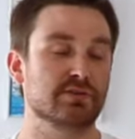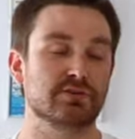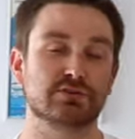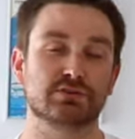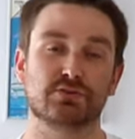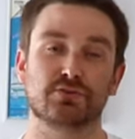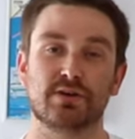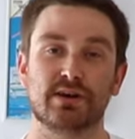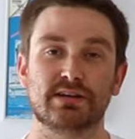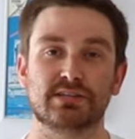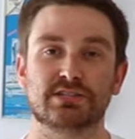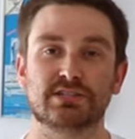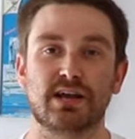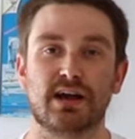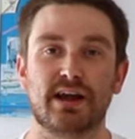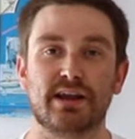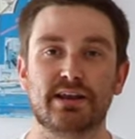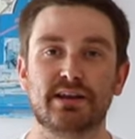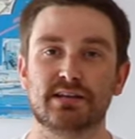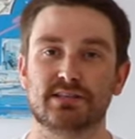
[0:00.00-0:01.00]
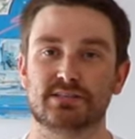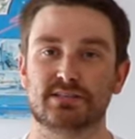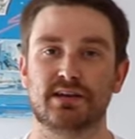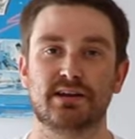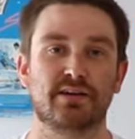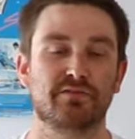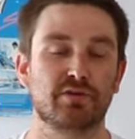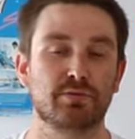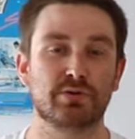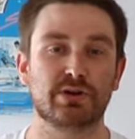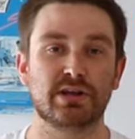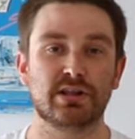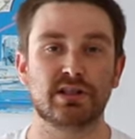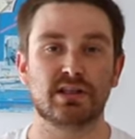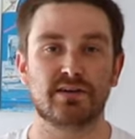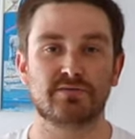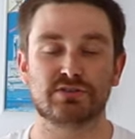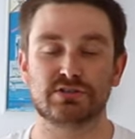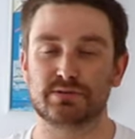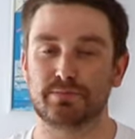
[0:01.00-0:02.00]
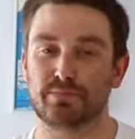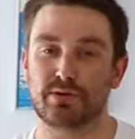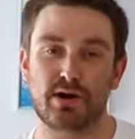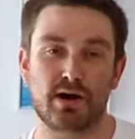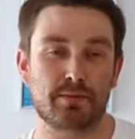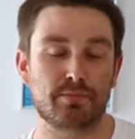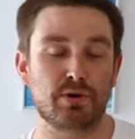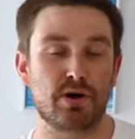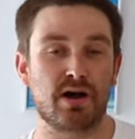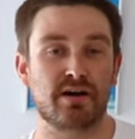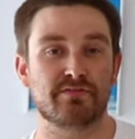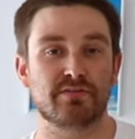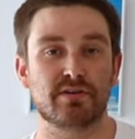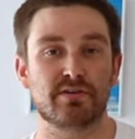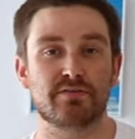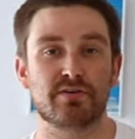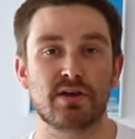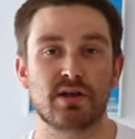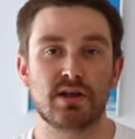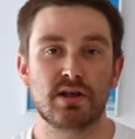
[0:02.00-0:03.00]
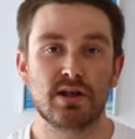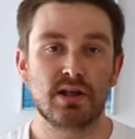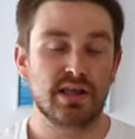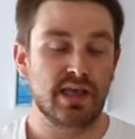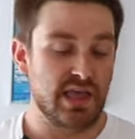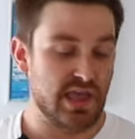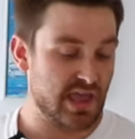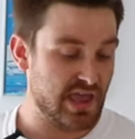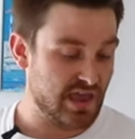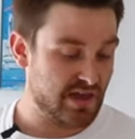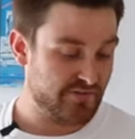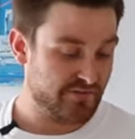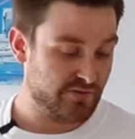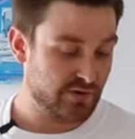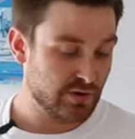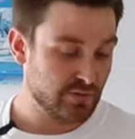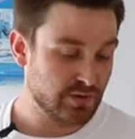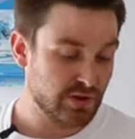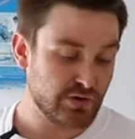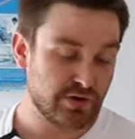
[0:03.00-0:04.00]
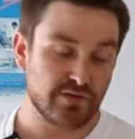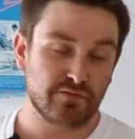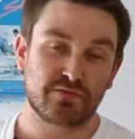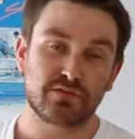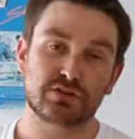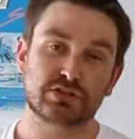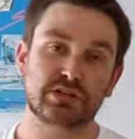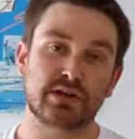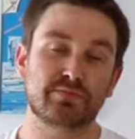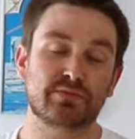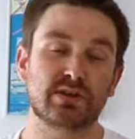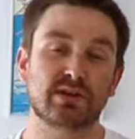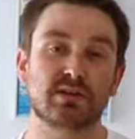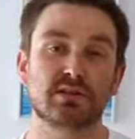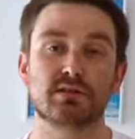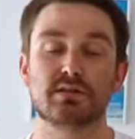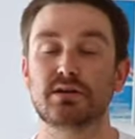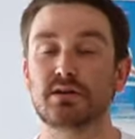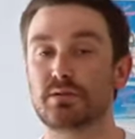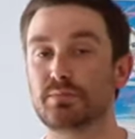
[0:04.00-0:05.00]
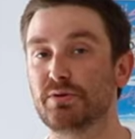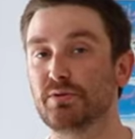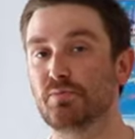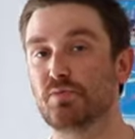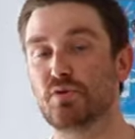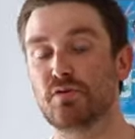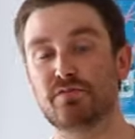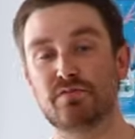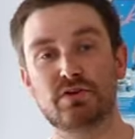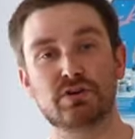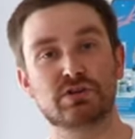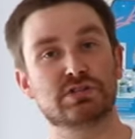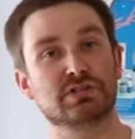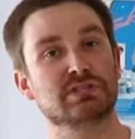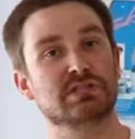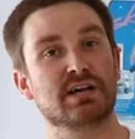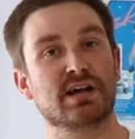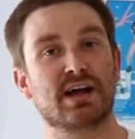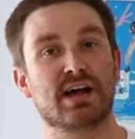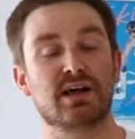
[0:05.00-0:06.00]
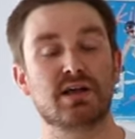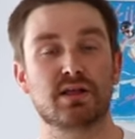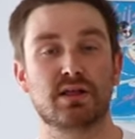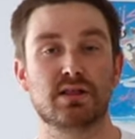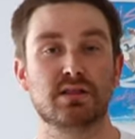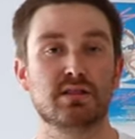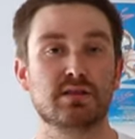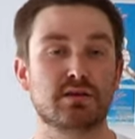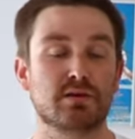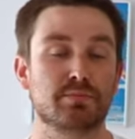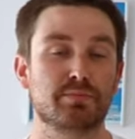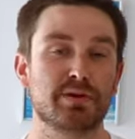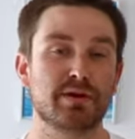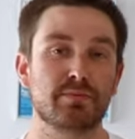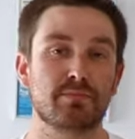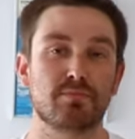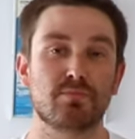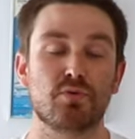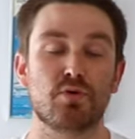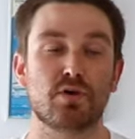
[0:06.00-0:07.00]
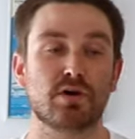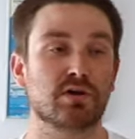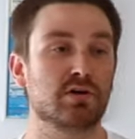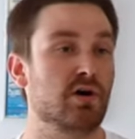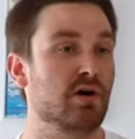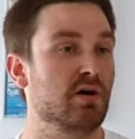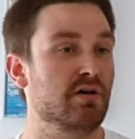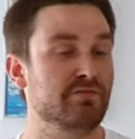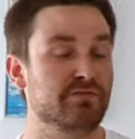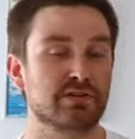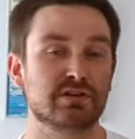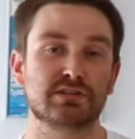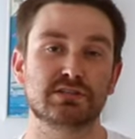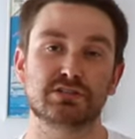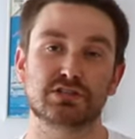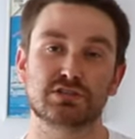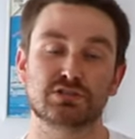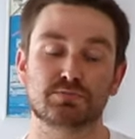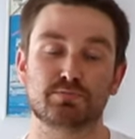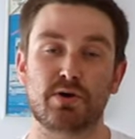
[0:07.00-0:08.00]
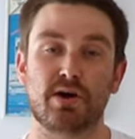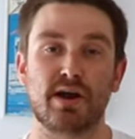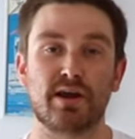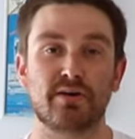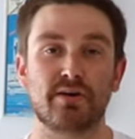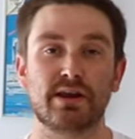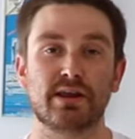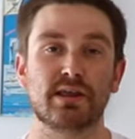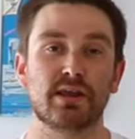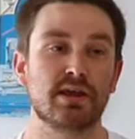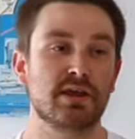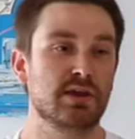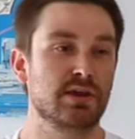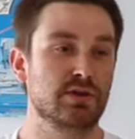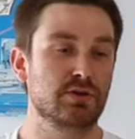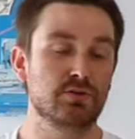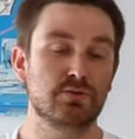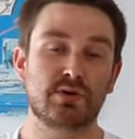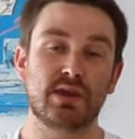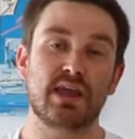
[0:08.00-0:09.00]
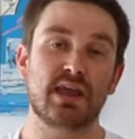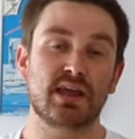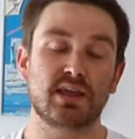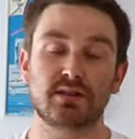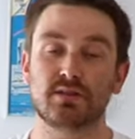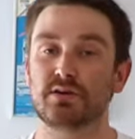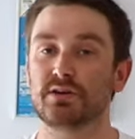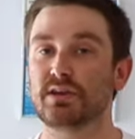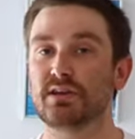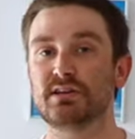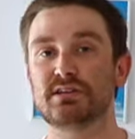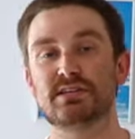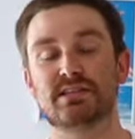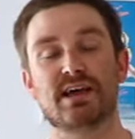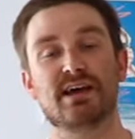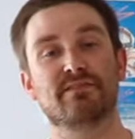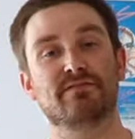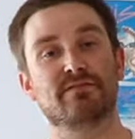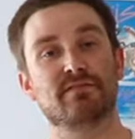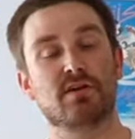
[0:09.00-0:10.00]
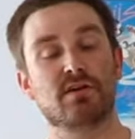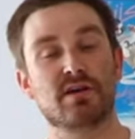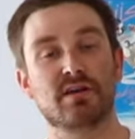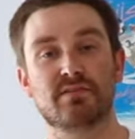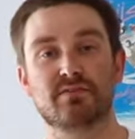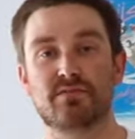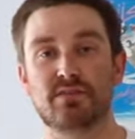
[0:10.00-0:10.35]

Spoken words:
those great side hits that everybody loves to pop off of. If you're looking for something a little bit more versatile, a little bit more confidence inspiring, you can look into that Flying